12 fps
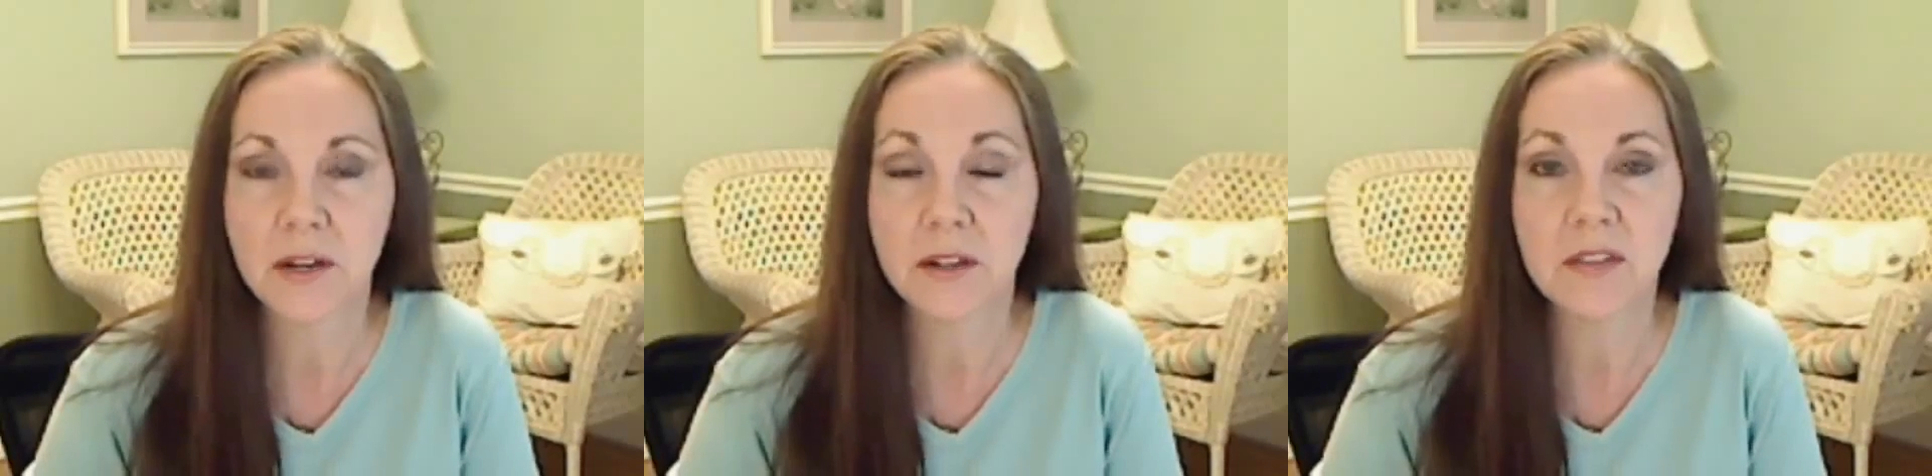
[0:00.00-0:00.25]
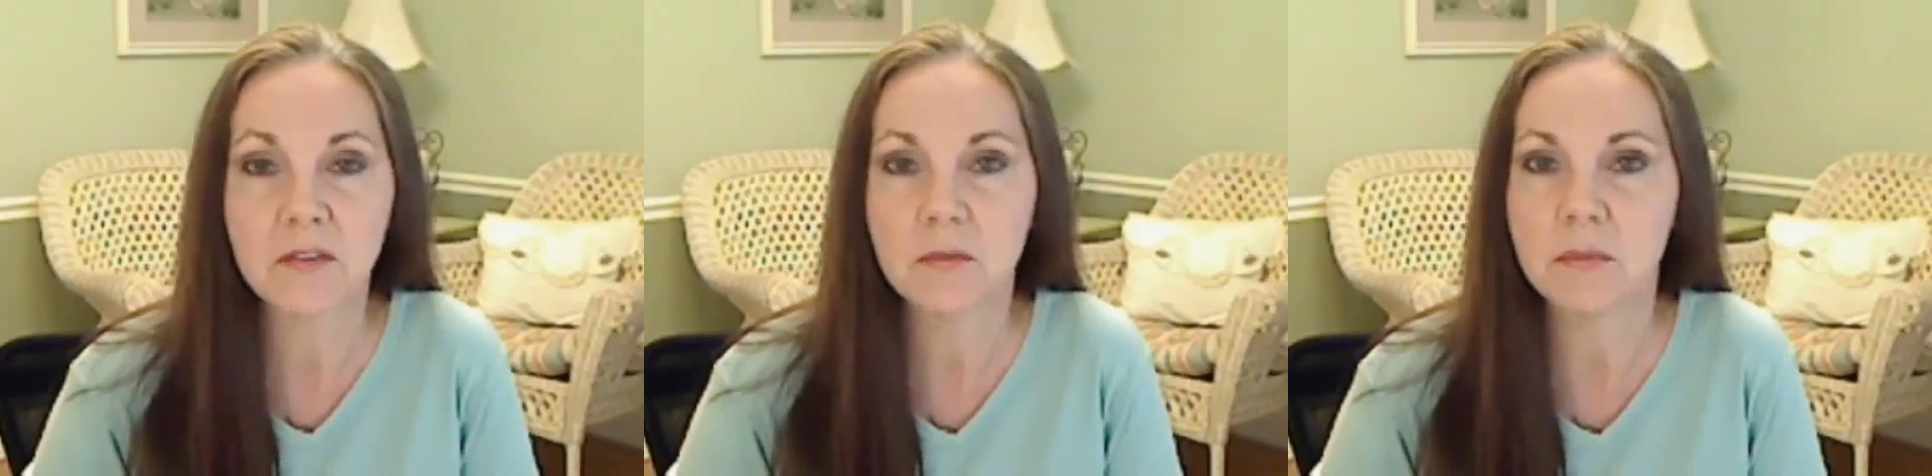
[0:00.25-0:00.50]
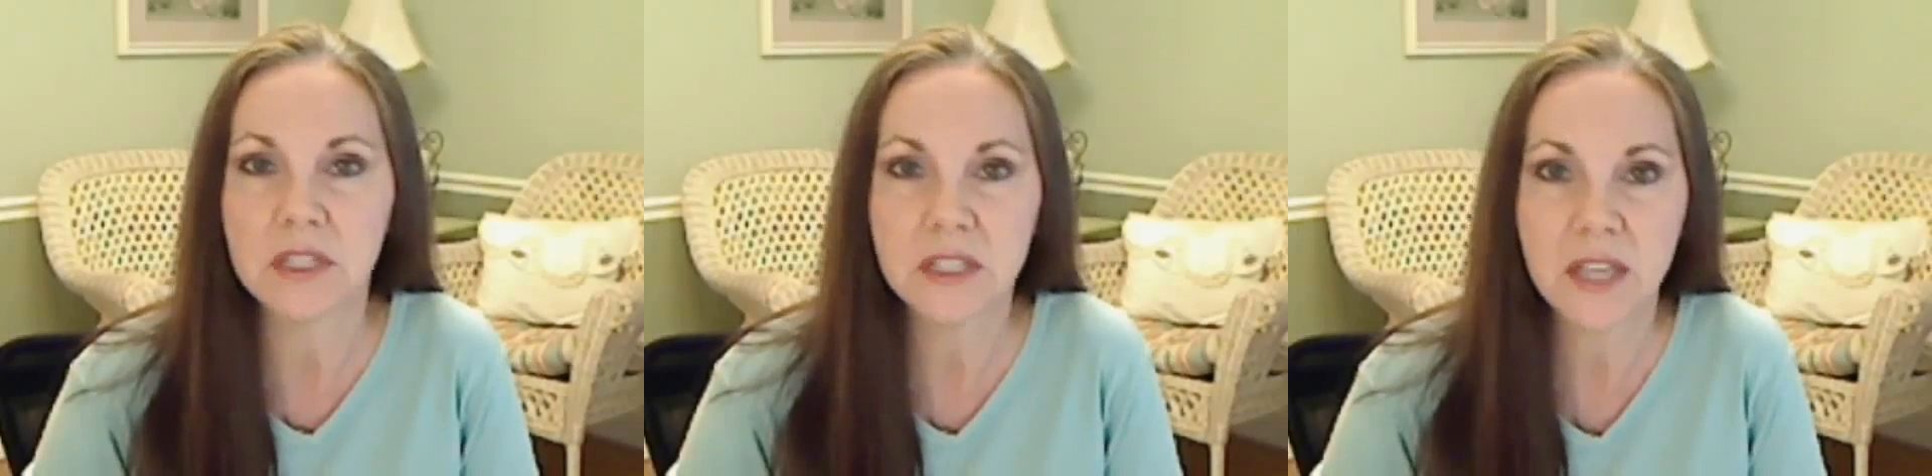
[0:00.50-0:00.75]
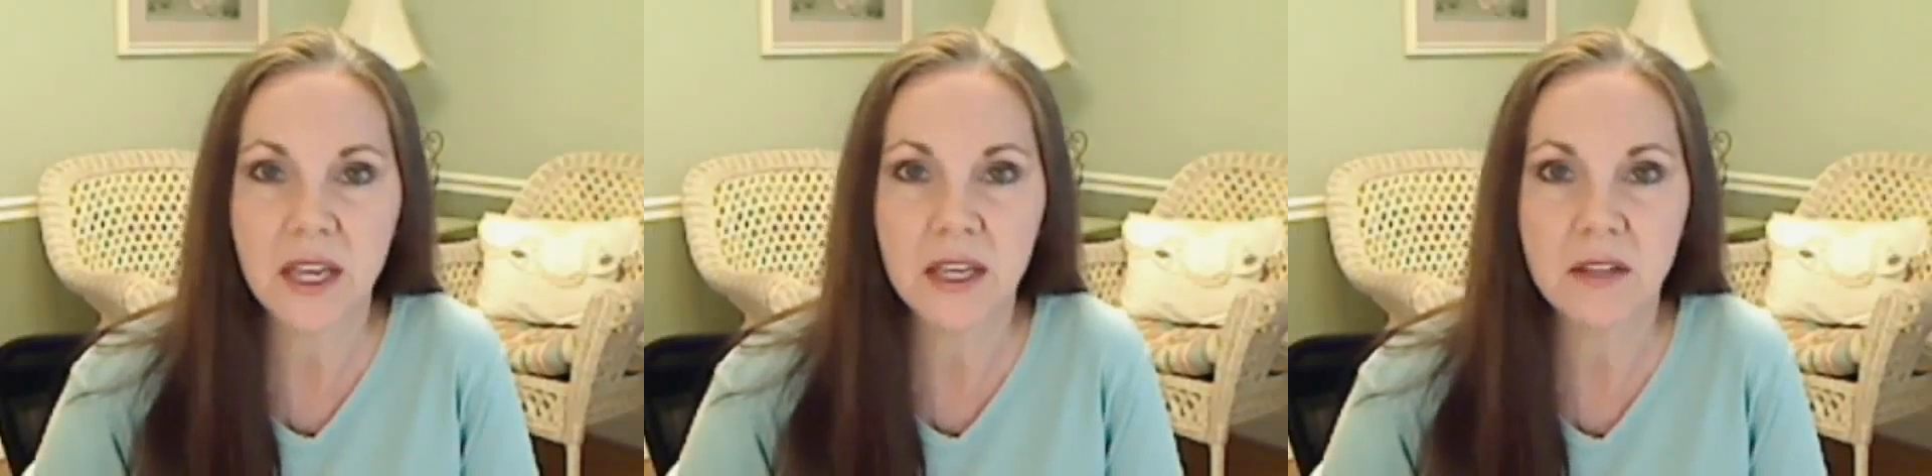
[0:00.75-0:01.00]
I could even
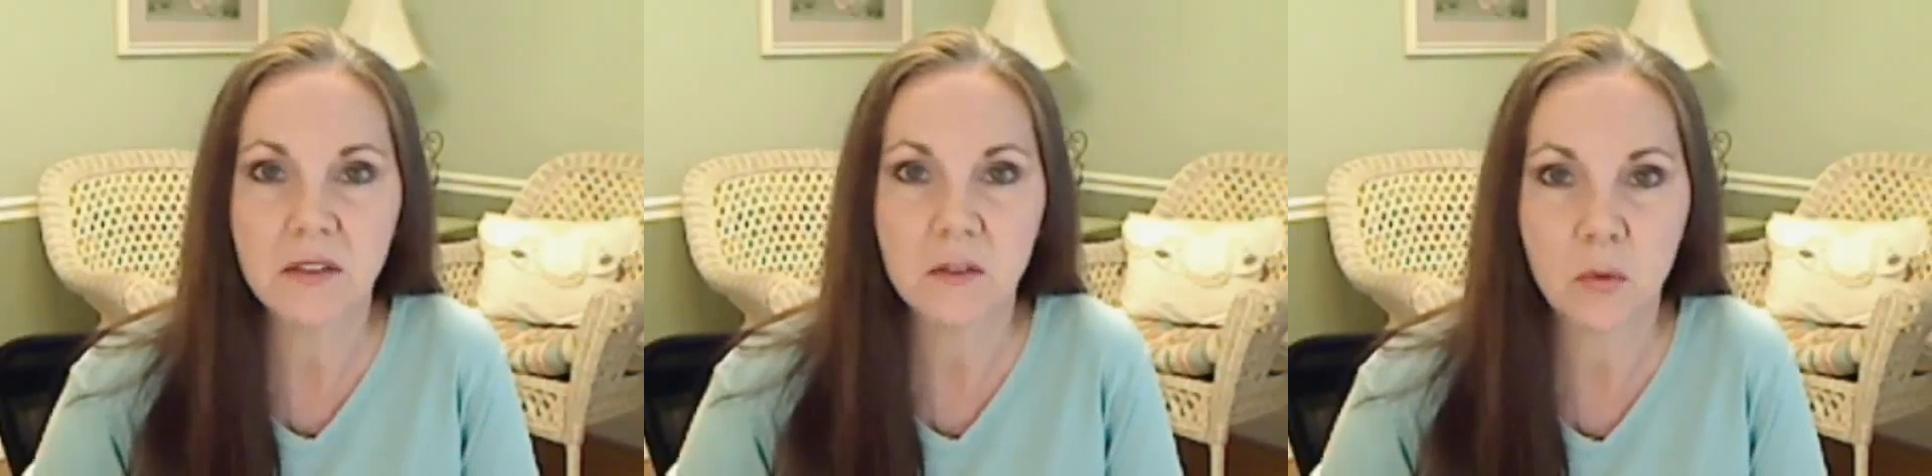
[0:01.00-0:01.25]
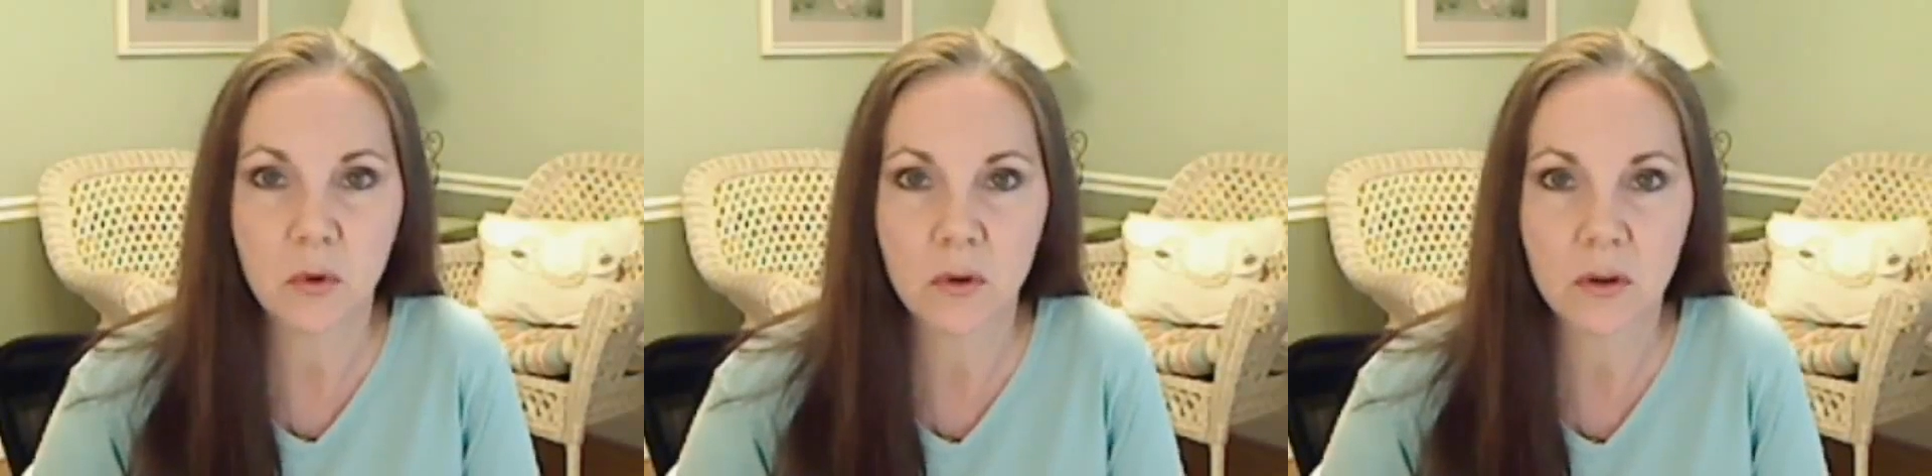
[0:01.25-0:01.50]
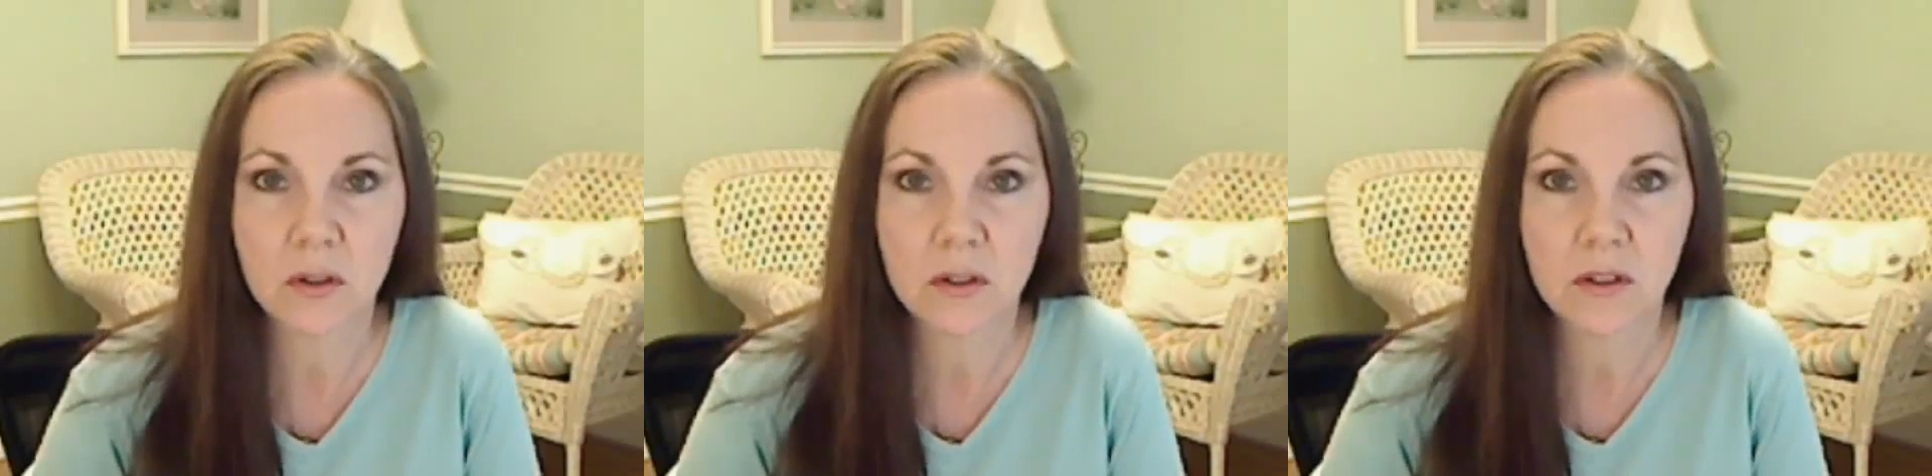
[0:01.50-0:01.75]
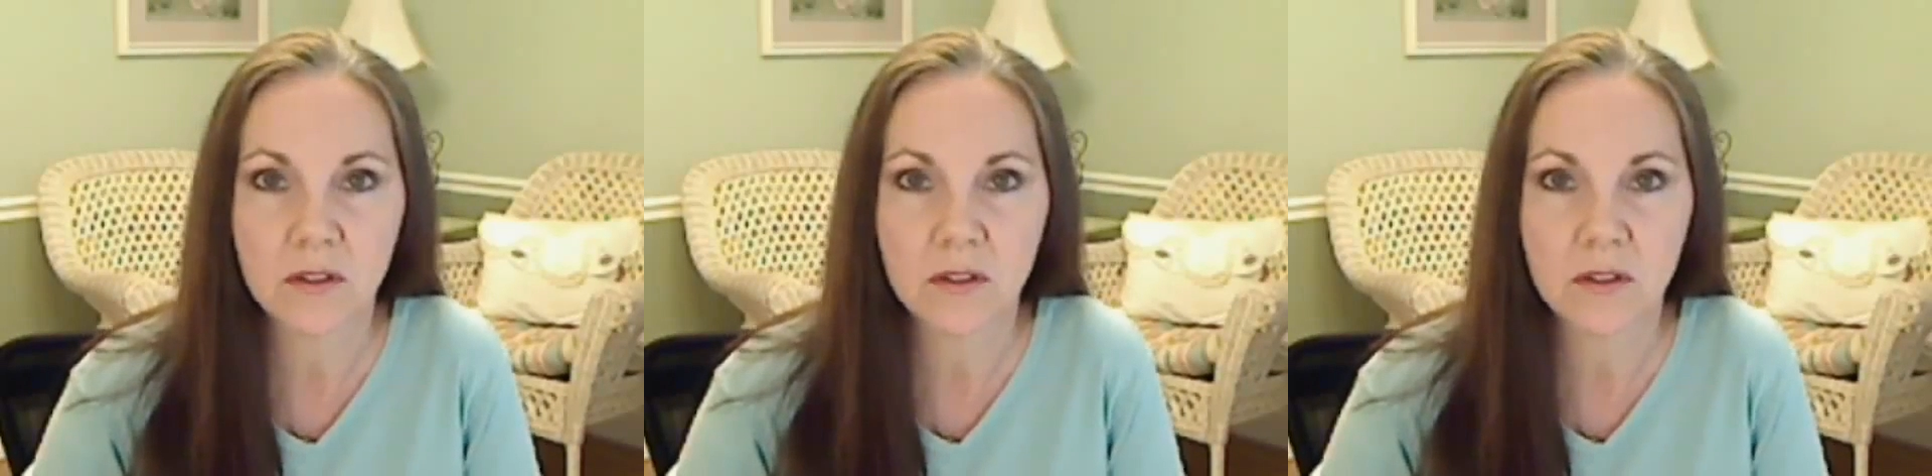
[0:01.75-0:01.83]
begin the work